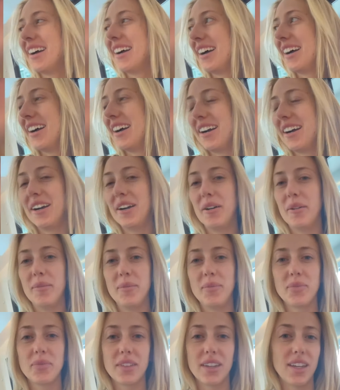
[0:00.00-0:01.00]

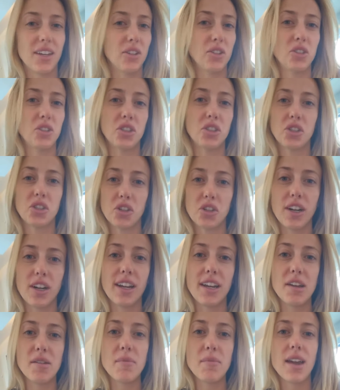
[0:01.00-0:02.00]
Um, he'll just
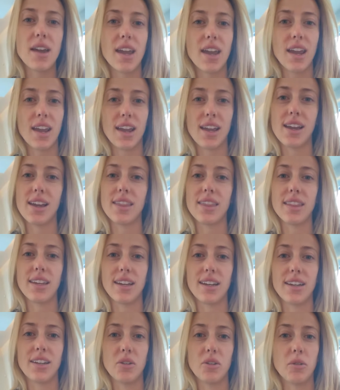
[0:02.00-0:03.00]
scream and
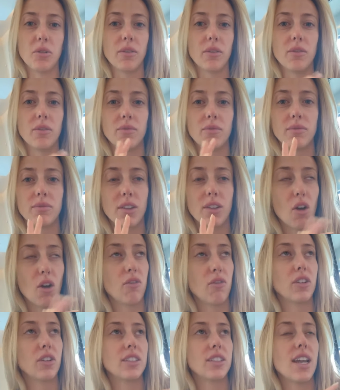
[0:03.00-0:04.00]
then he'll go
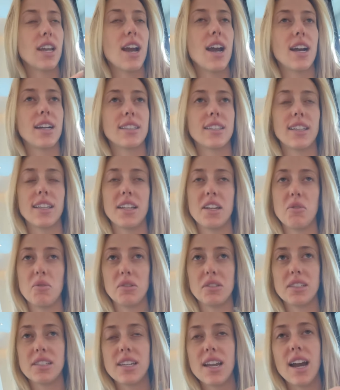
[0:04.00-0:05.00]
for snacks and then he
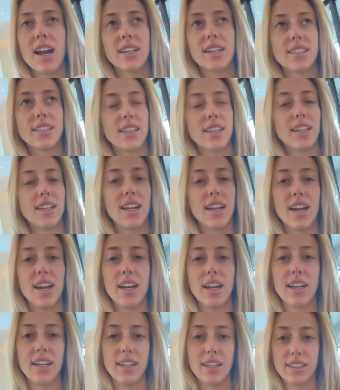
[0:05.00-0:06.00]
wants snacks and then
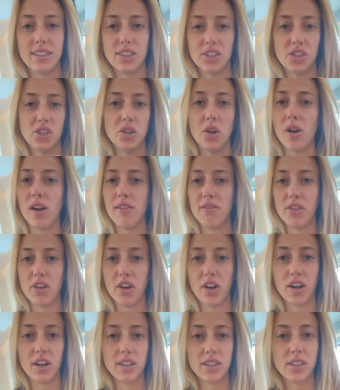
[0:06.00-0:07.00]
I just don't have the
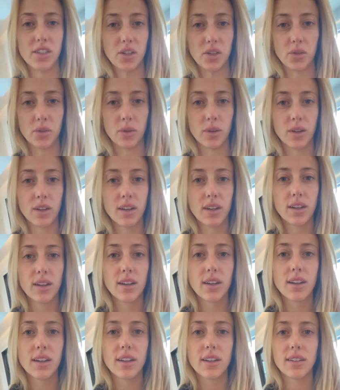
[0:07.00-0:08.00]
heart to
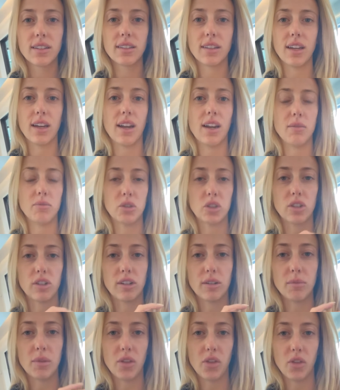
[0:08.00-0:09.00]
let him
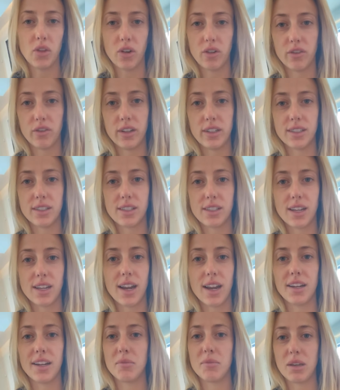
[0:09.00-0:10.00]
scream and throw fits. I
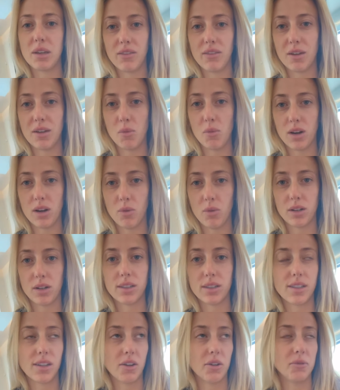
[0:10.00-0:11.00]
end up giving him what he
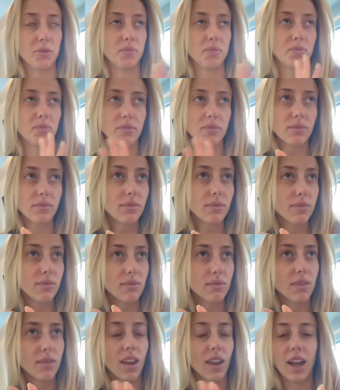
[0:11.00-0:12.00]
wants. So
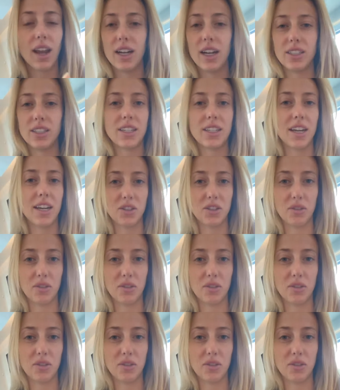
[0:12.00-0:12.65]
I just can't do